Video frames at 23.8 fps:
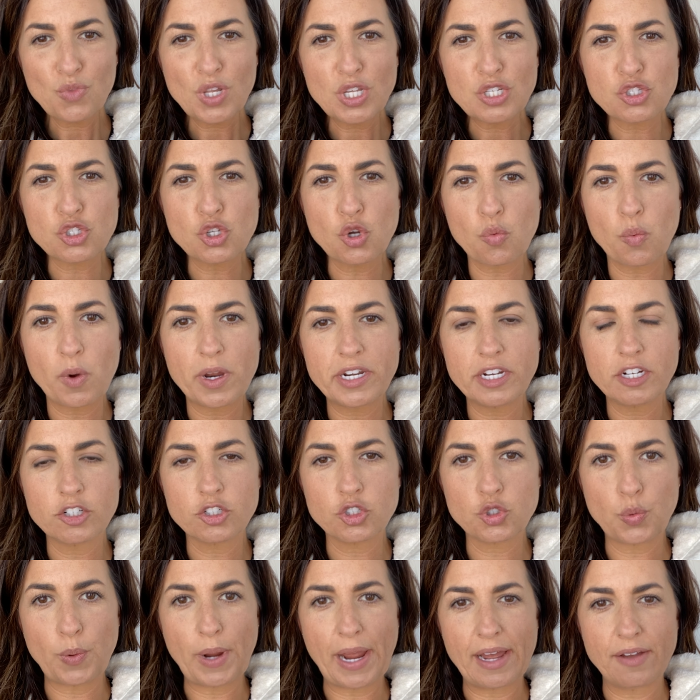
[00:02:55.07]
So when you're
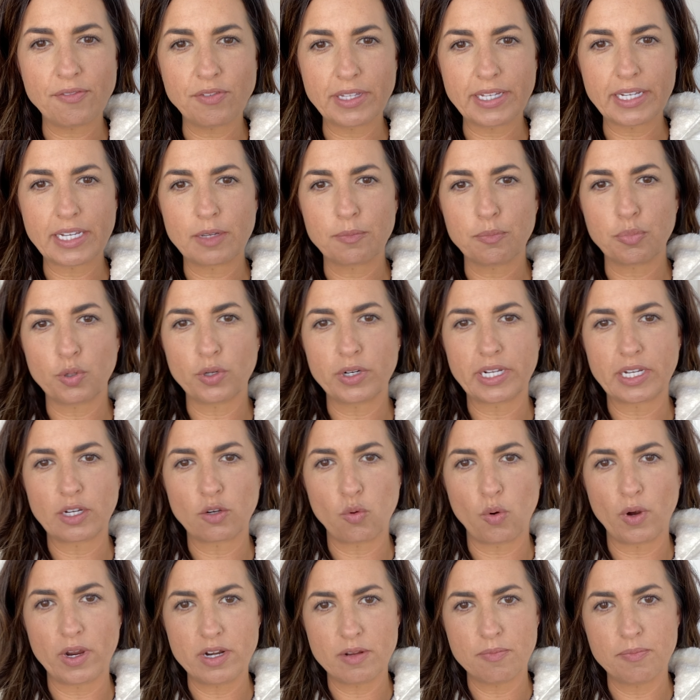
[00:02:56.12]
traveling and putting
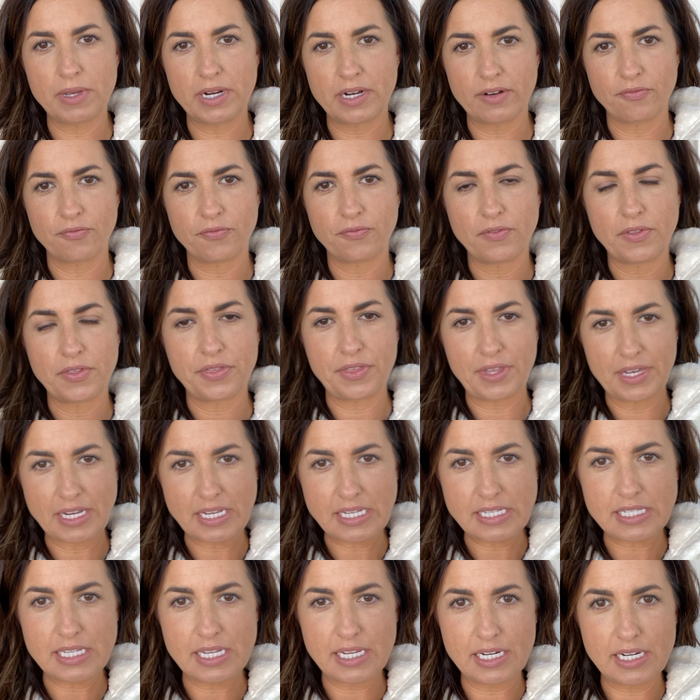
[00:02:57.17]
quite a bit of
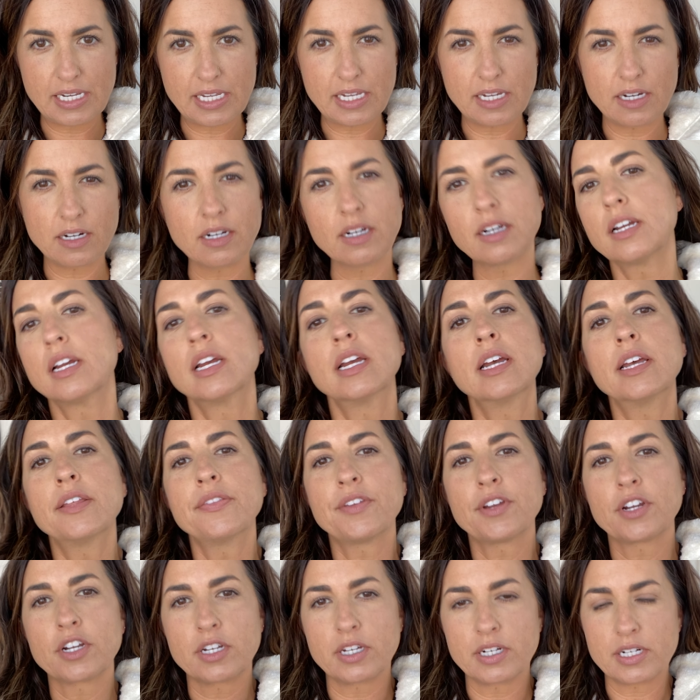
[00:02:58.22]
things in here,
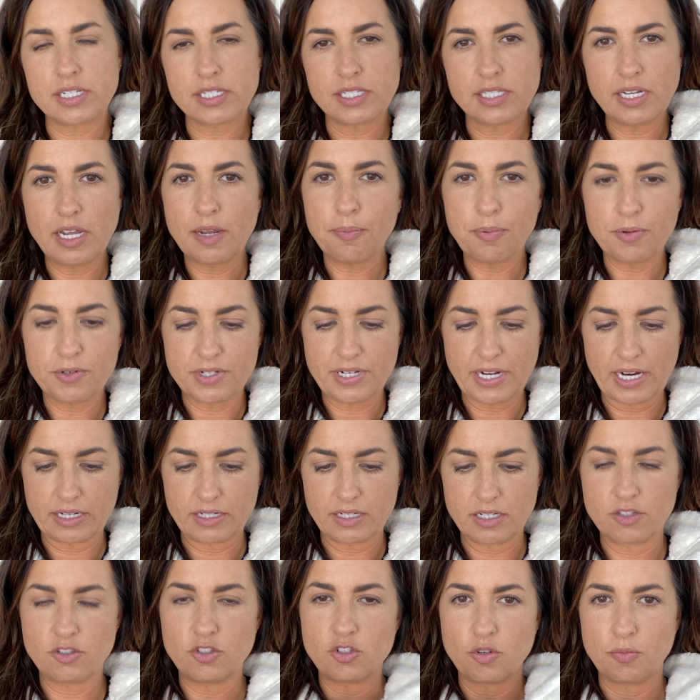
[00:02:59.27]
they're gonna stay
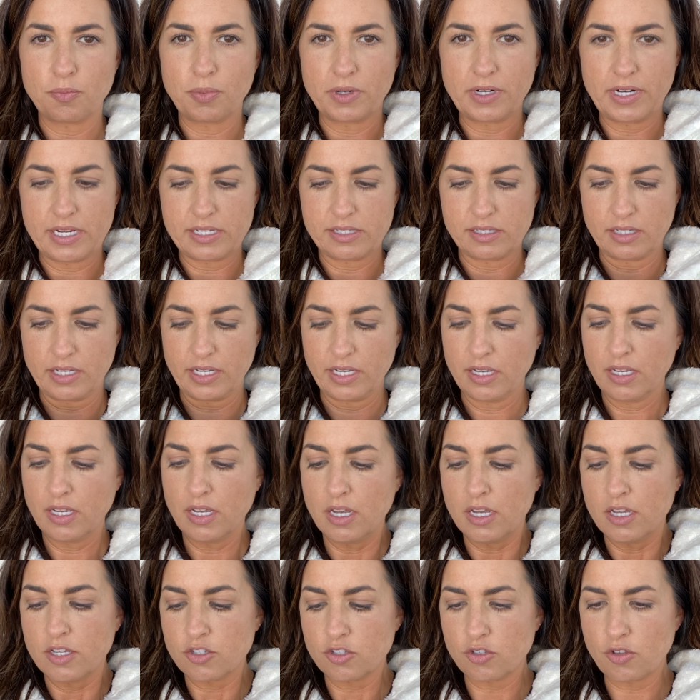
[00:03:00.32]
protected super nicely.
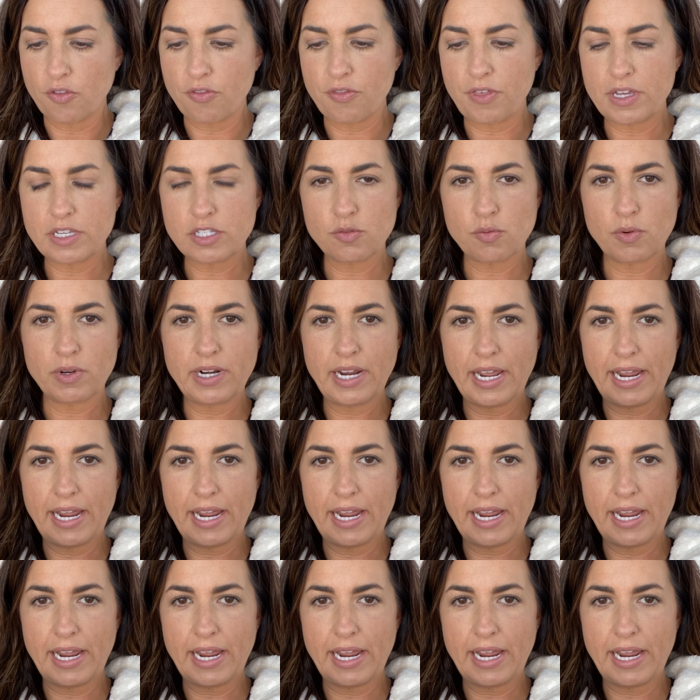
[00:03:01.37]
So this one